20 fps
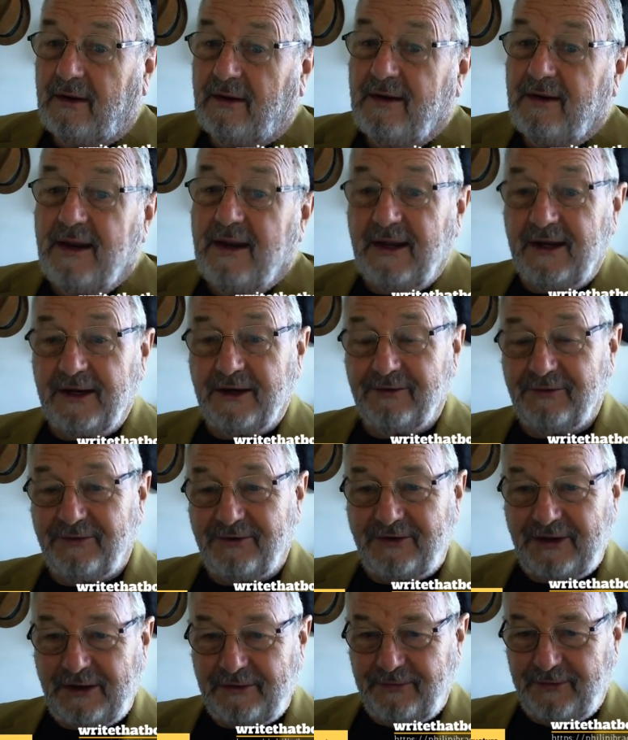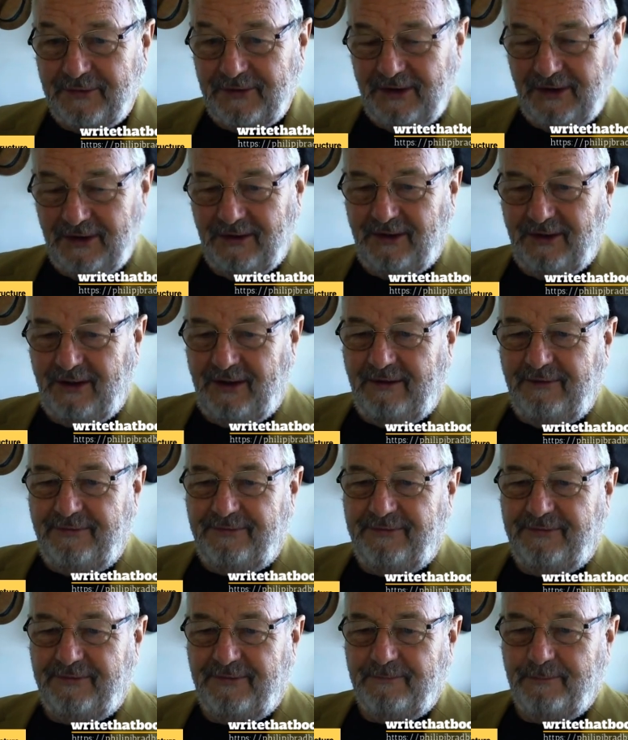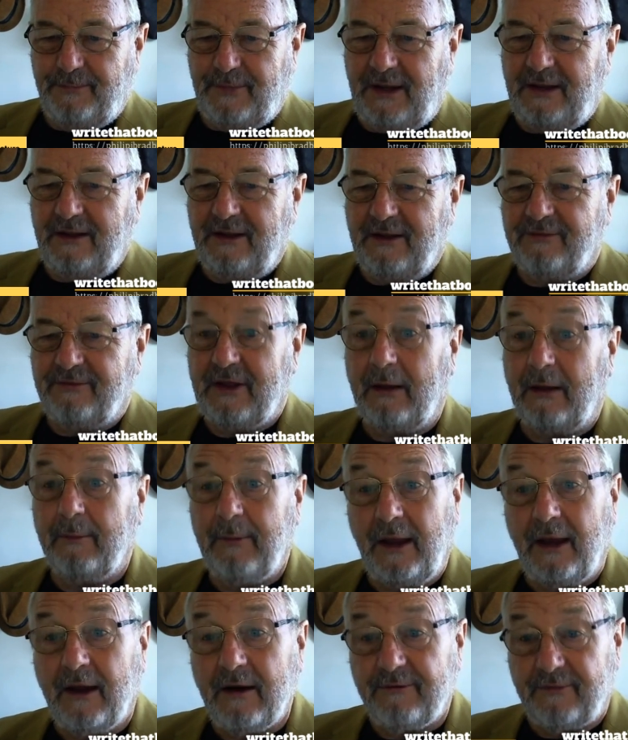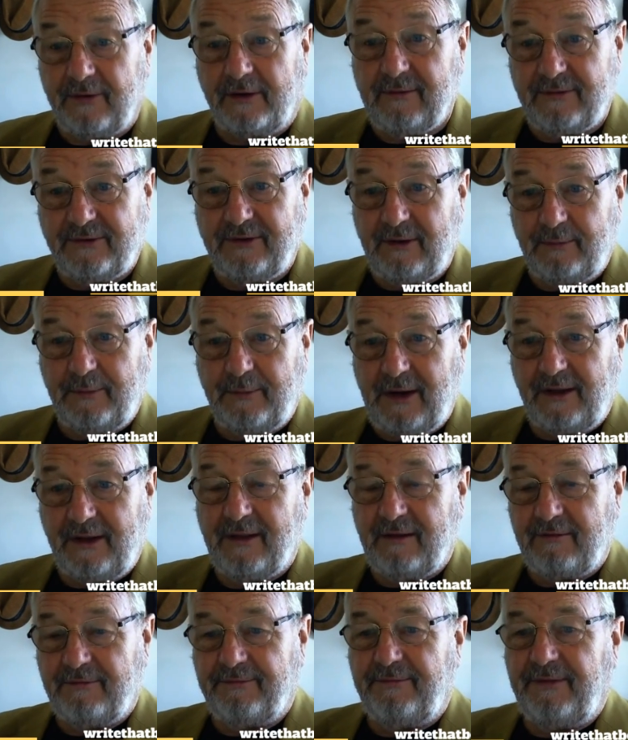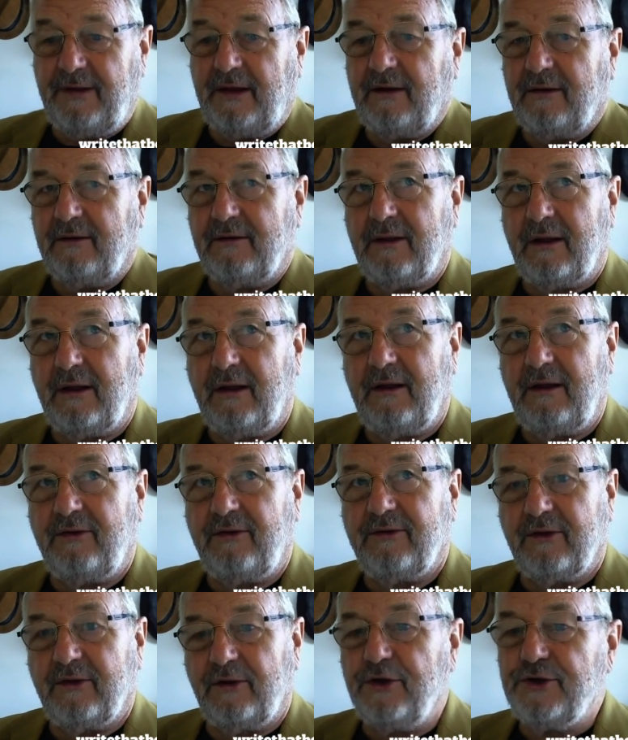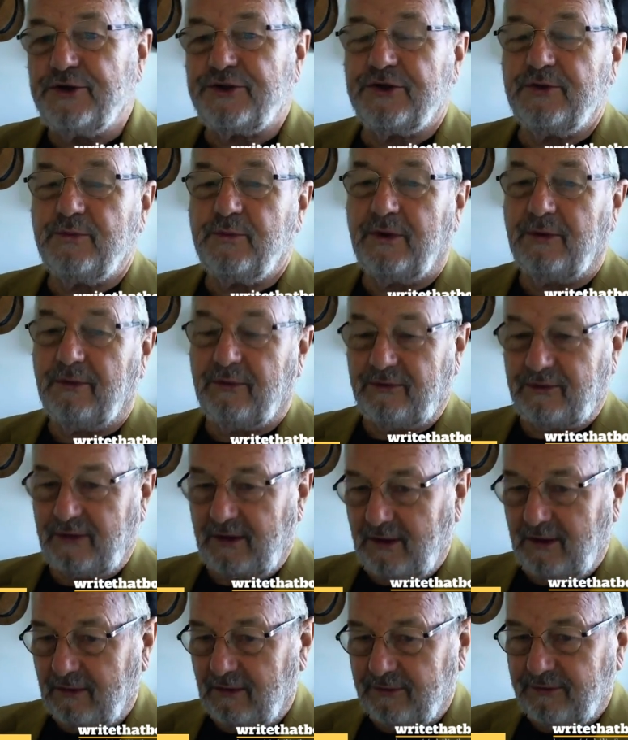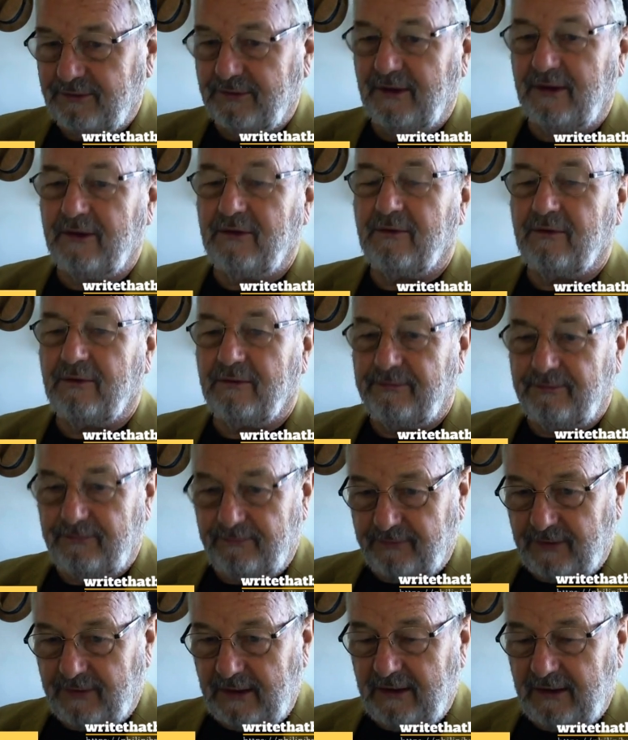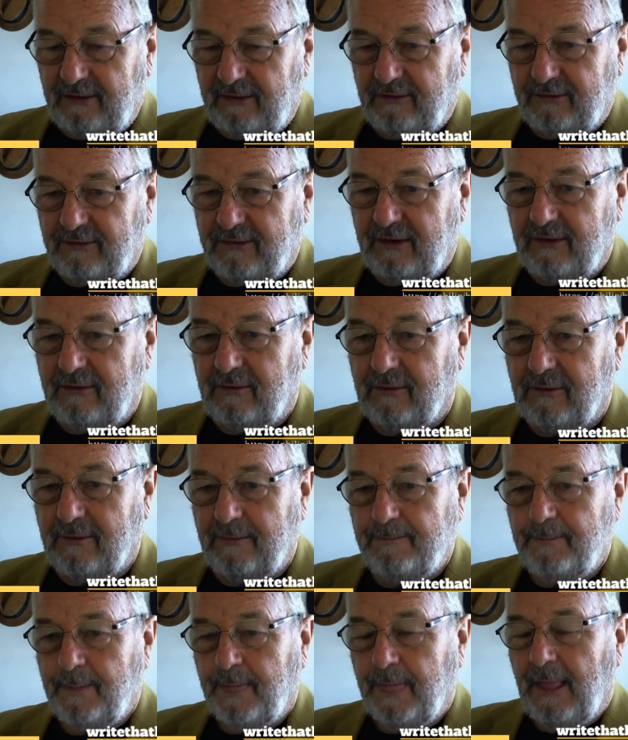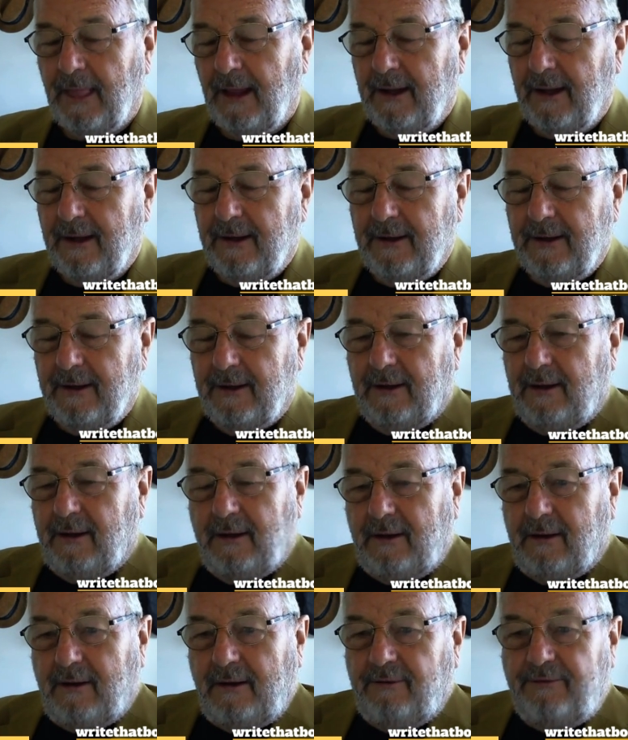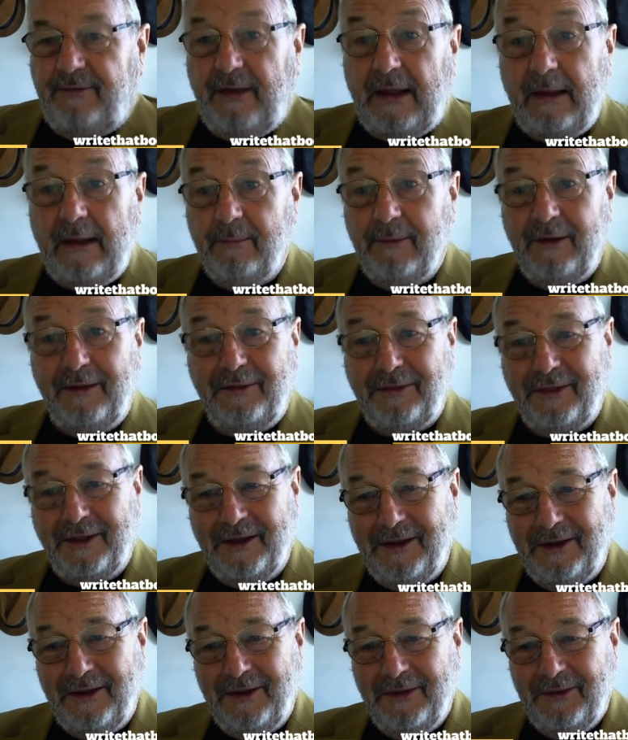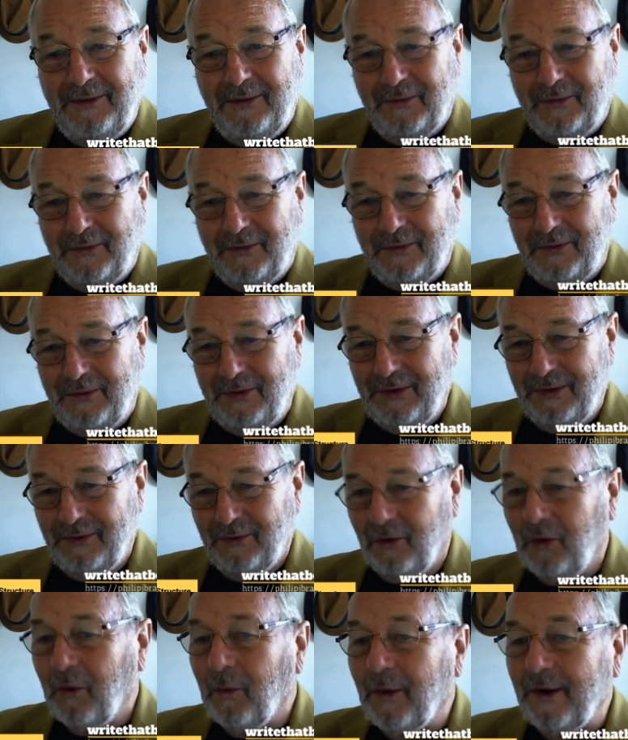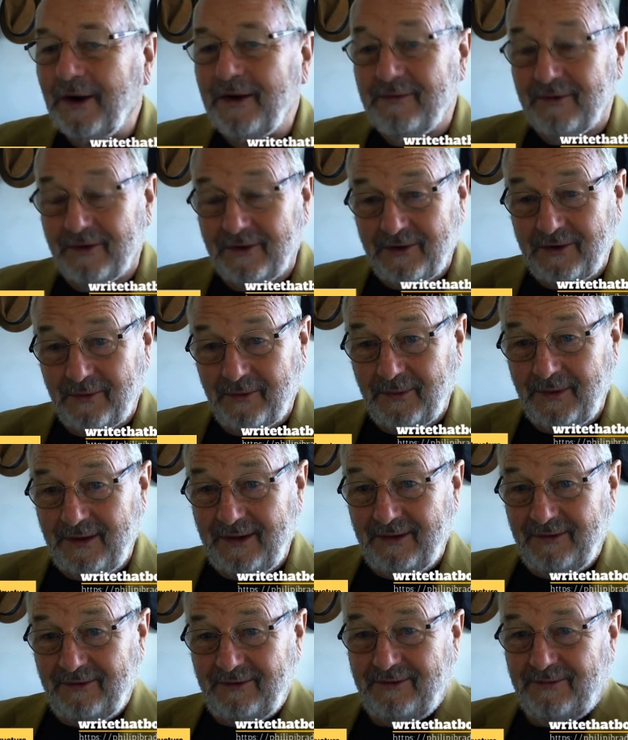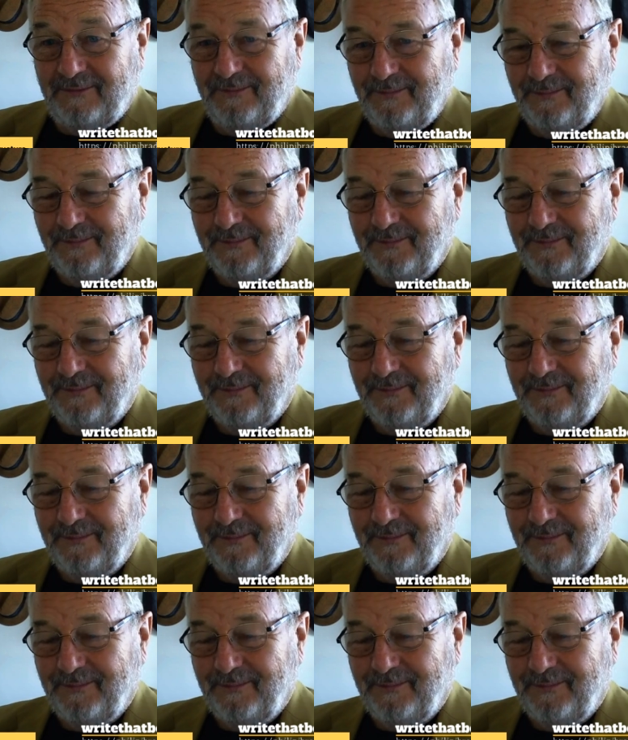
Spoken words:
negative stuff in their life, and they've come out of it somehow. They've found a solution, whether it's a health thing or a finance thing or a family thing or whatever, careers.